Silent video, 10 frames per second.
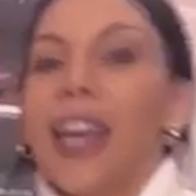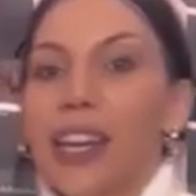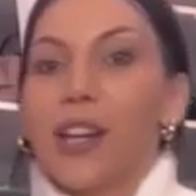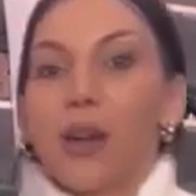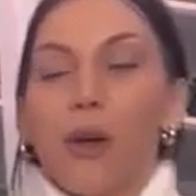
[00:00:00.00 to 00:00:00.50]

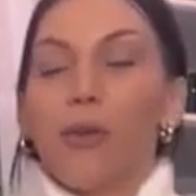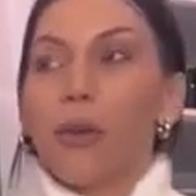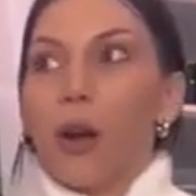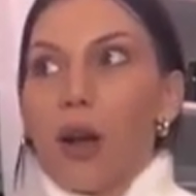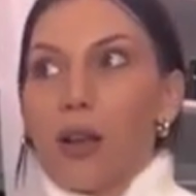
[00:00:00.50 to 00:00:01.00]
And
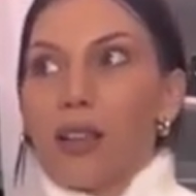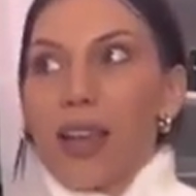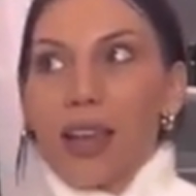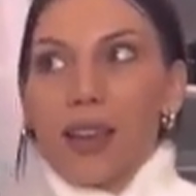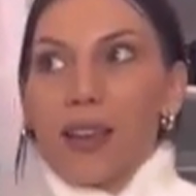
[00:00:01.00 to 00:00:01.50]
overall,
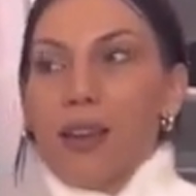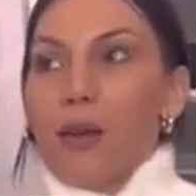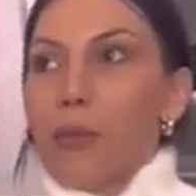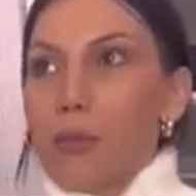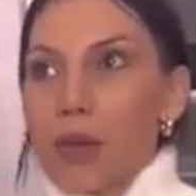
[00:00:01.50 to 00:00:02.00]
like
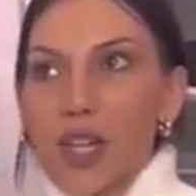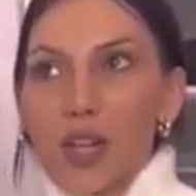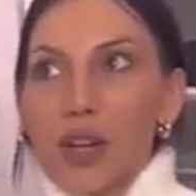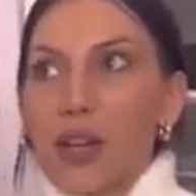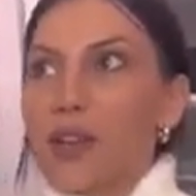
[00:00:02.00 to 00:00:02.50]

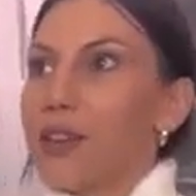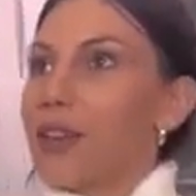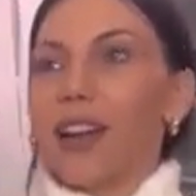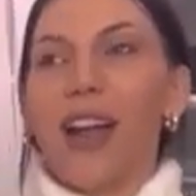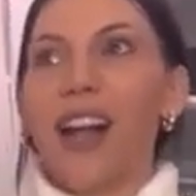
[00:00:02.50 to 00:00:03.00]

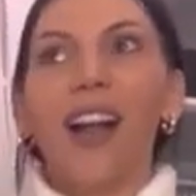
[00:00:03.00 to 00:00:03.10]
material